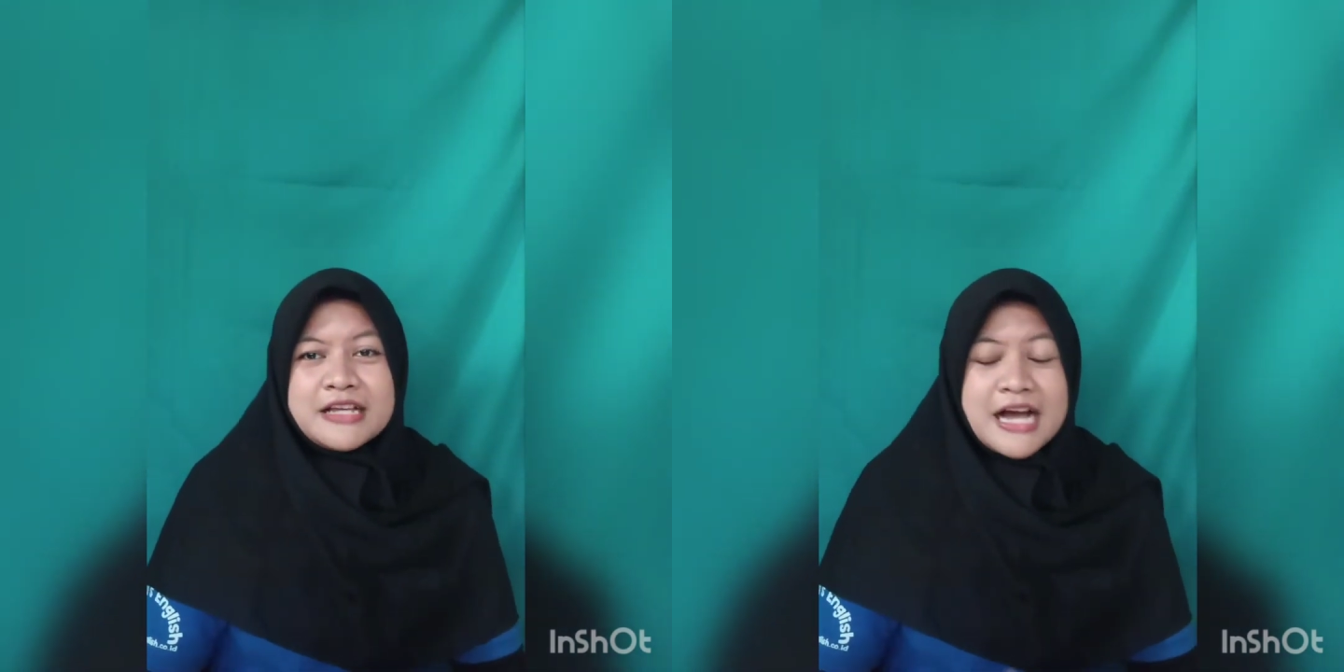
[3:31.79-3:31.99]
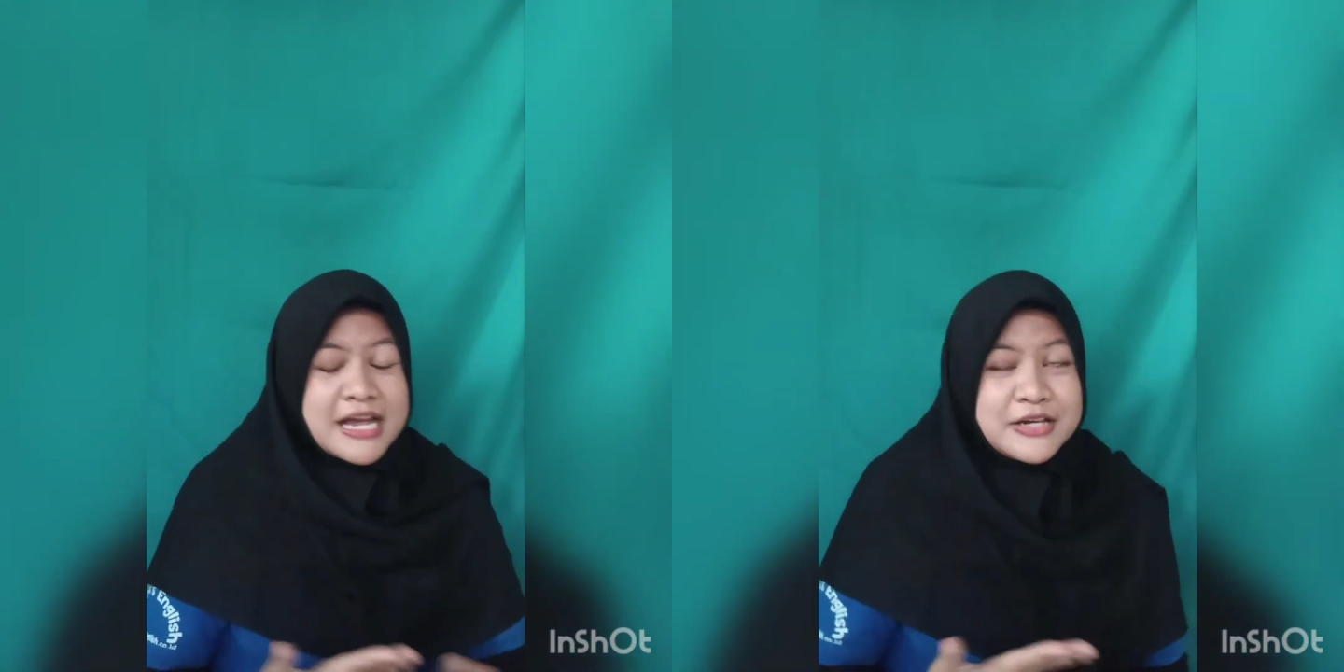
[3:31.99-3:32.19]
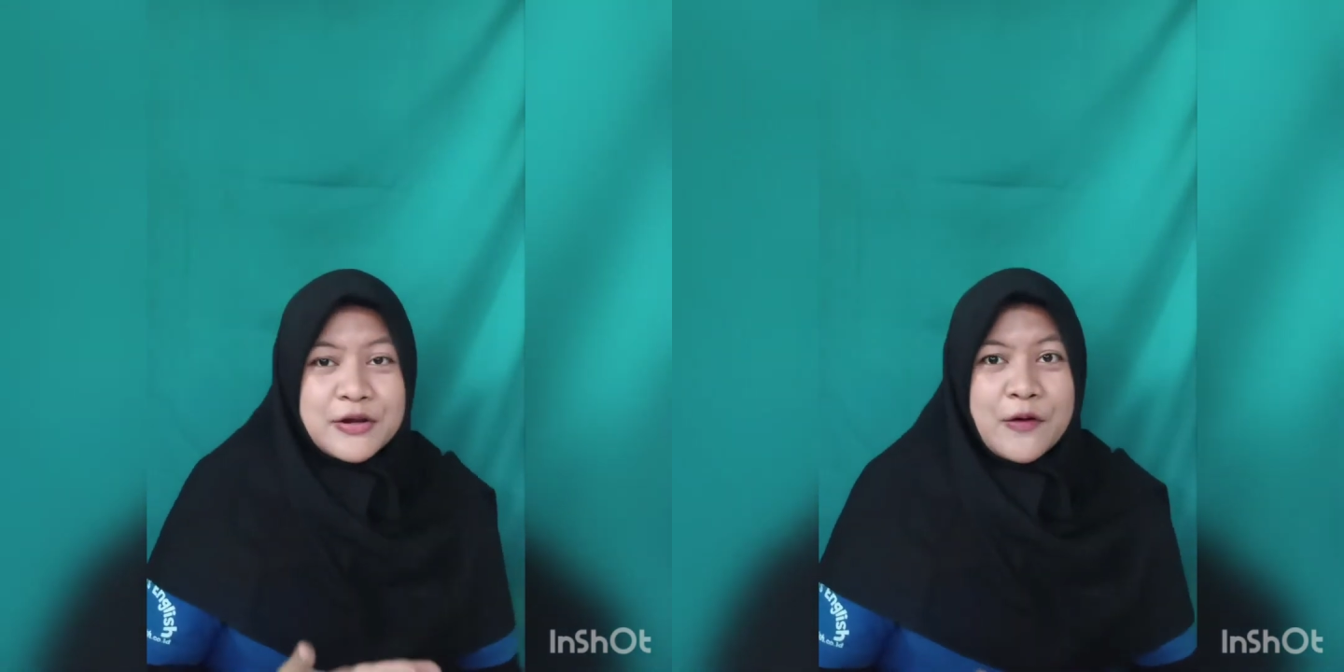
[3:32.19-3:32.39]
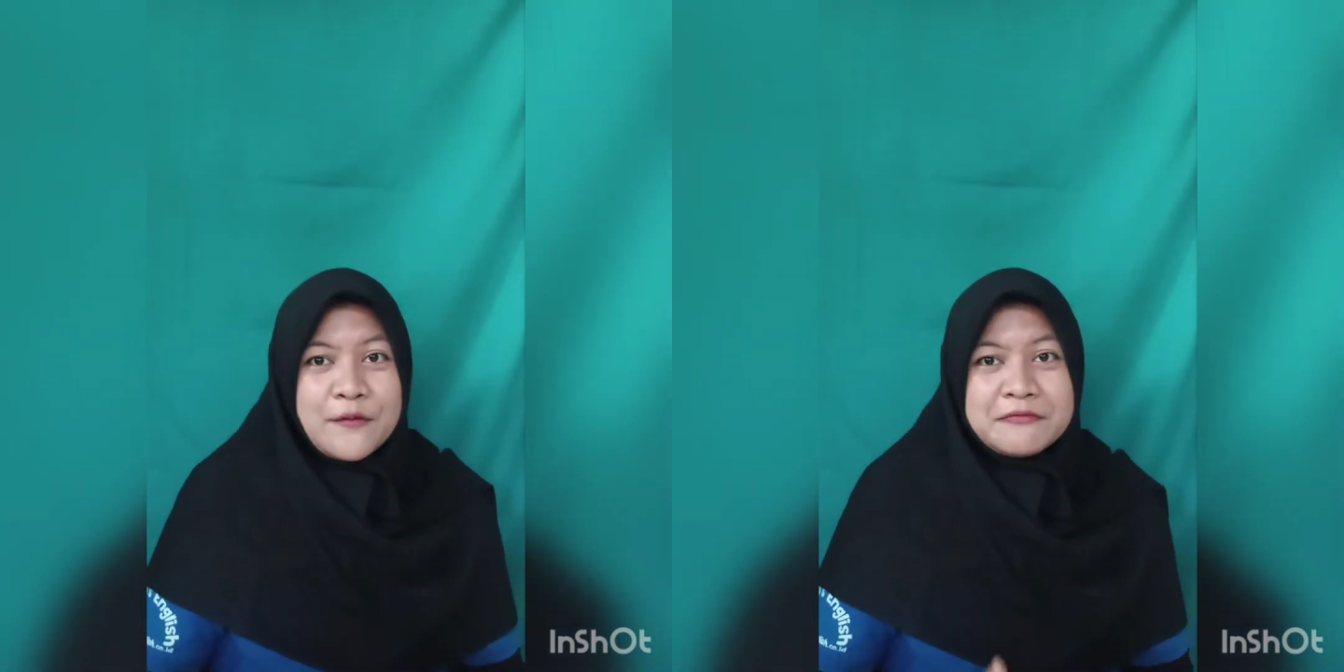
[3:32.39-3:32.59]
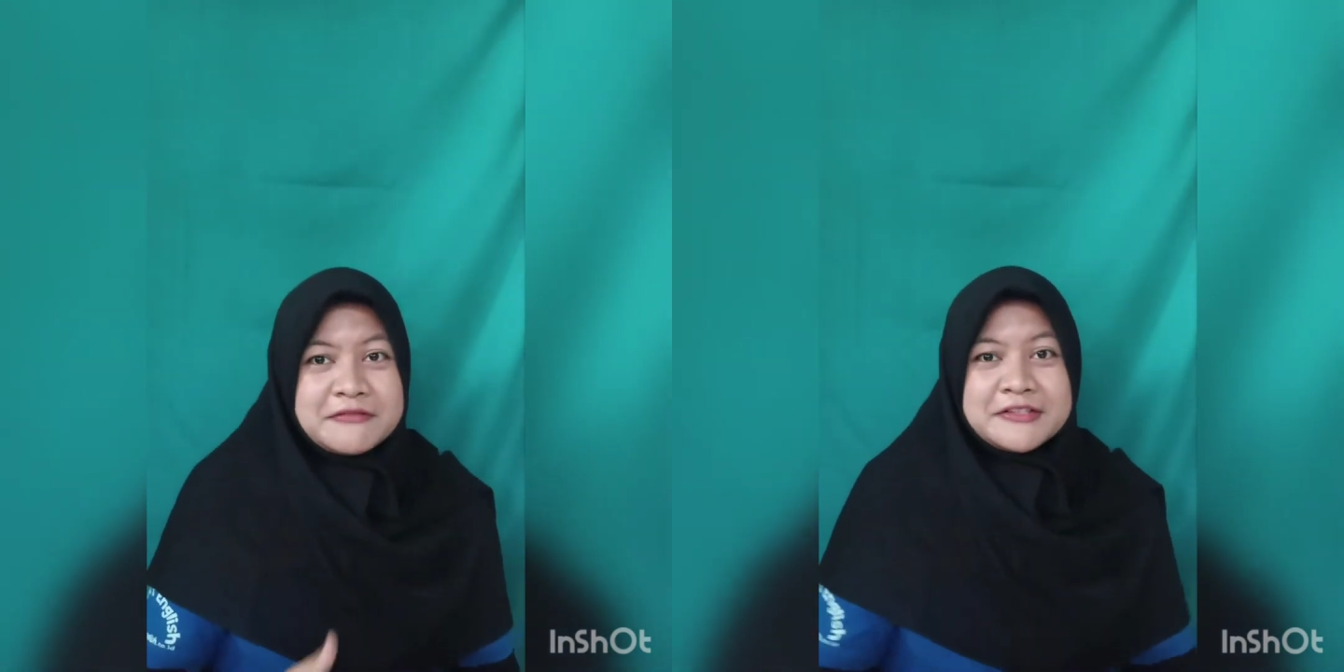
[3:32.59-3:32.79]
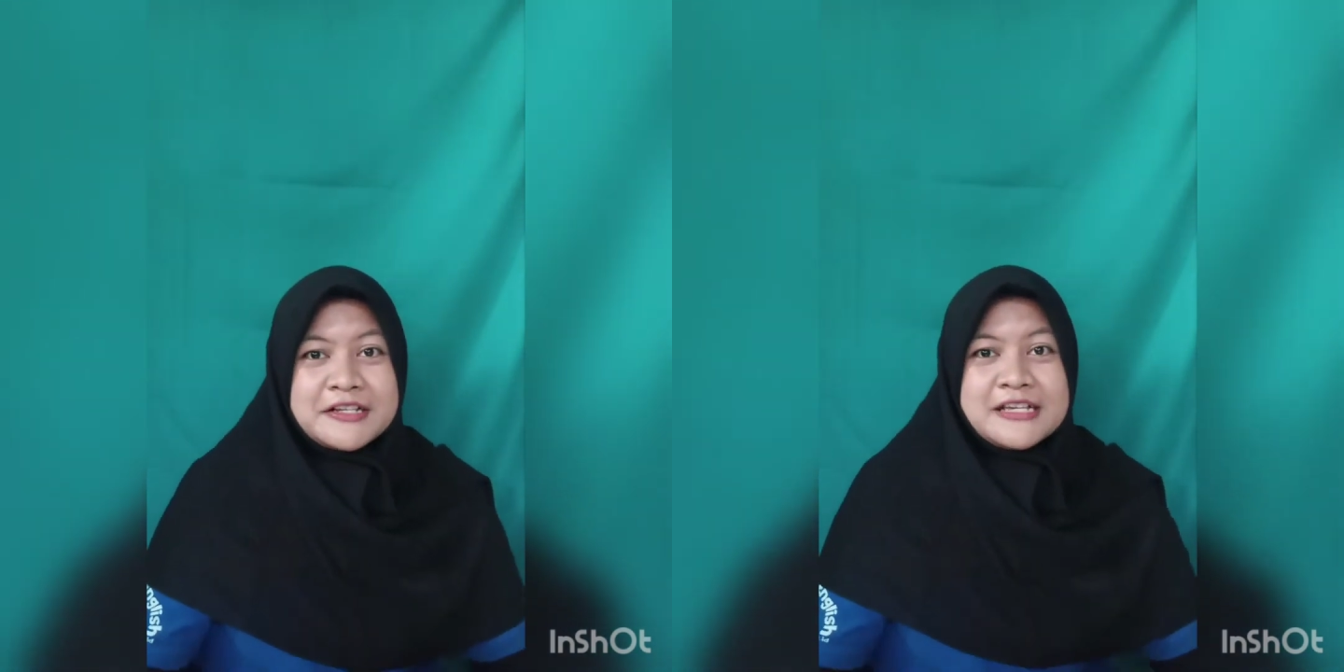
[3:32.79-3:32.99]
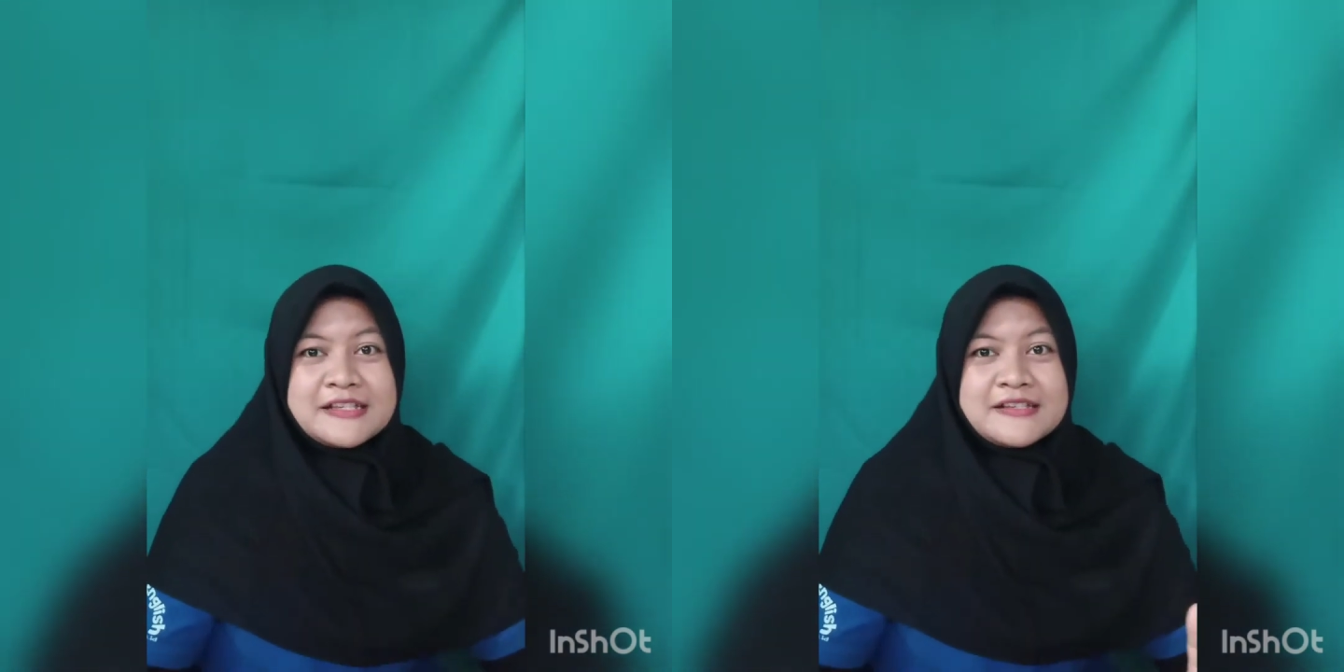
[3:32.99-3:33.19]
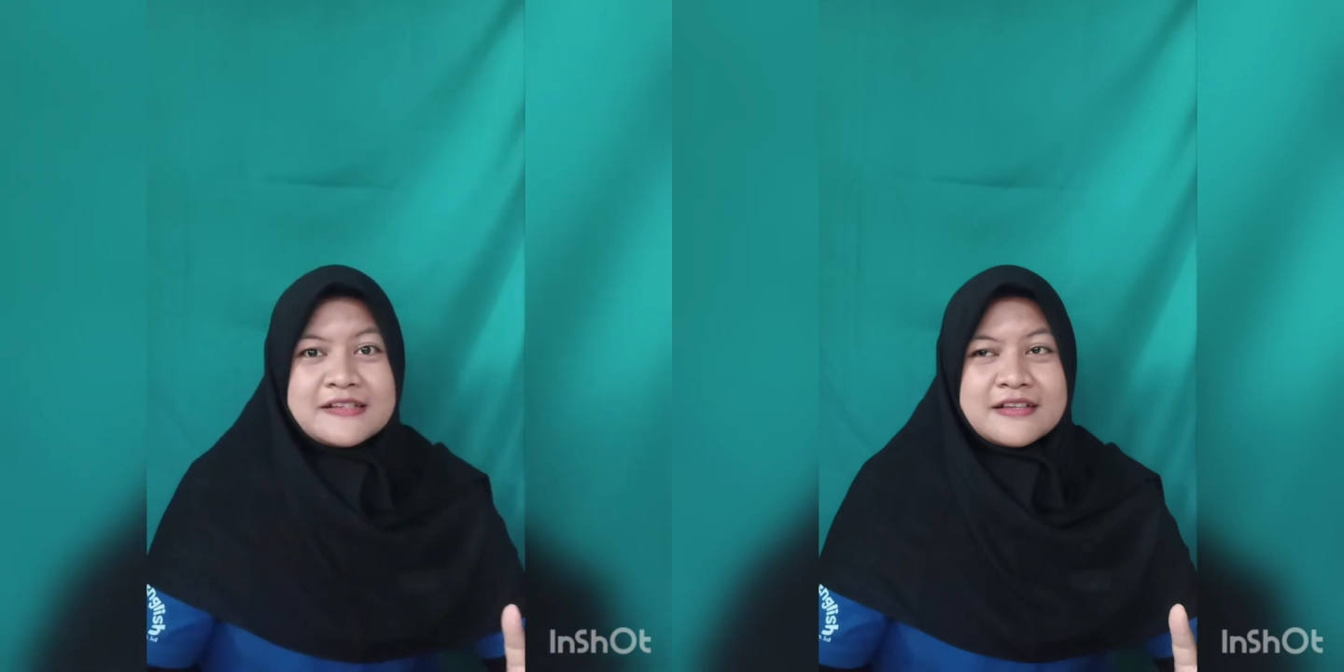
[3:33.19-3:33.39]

I know everything is